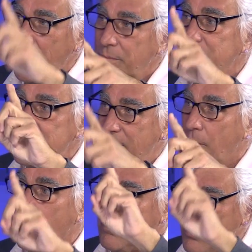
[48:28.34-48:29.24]
women's
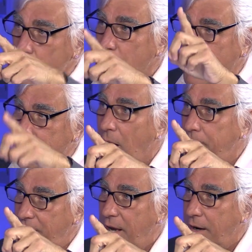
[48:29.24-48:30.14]
network program
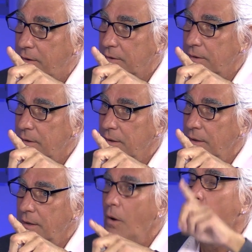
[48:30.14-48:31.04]
up there
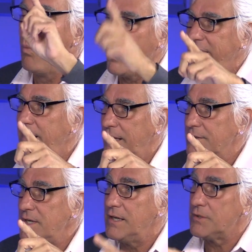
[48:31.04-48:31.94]
what it
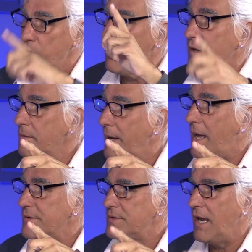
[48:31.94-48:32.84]
is, and it's one of the
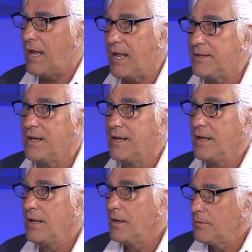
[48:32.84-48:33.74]
best. And
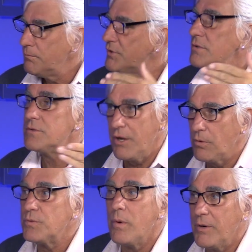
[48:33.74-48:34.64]
there
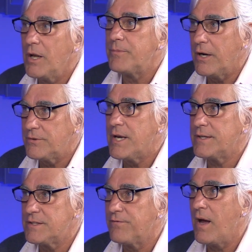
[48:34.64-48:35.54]
yeah. was women up there
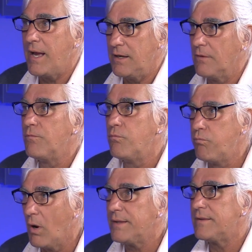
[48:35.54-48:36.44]
testifying of
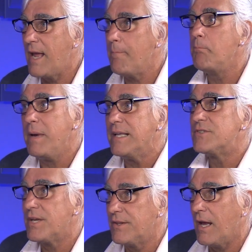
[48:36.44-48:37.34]
what that
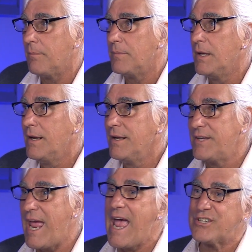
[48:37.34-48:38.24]
means to them
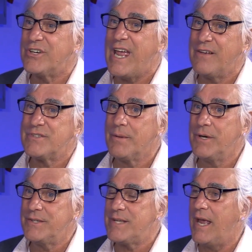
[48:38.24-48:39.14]
to actually have
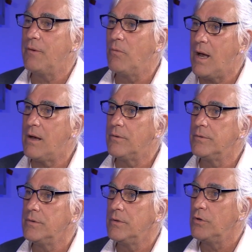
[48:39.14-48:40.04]
somebody say, "Wow,
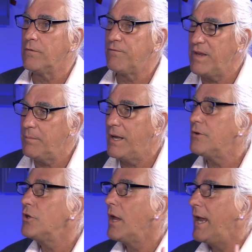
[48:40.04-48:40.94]
you're
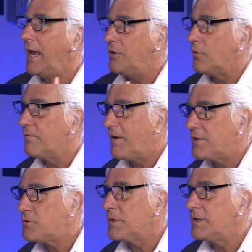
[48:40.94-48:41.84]
female and you're a
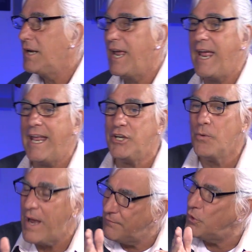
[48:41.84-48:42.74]
veteran and
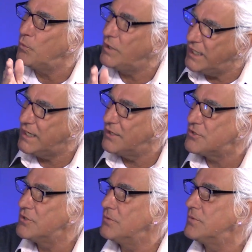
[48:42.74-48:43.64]
you have unique
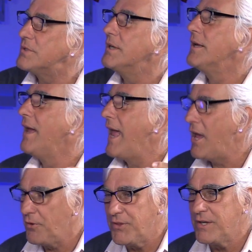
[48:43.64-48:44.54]
issues,
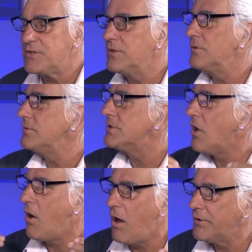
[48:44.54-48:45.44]
health issues,
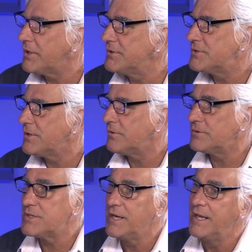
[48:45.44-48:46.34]
all the
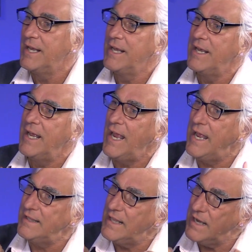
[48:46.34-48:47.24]
concerns.
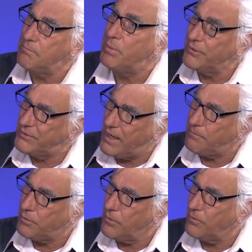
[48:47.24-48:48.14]
And they built
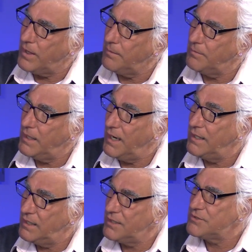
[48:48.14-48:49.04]
that program,
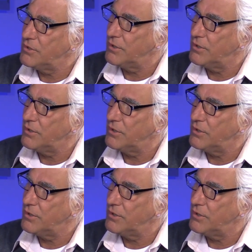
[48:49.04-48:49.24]
and it is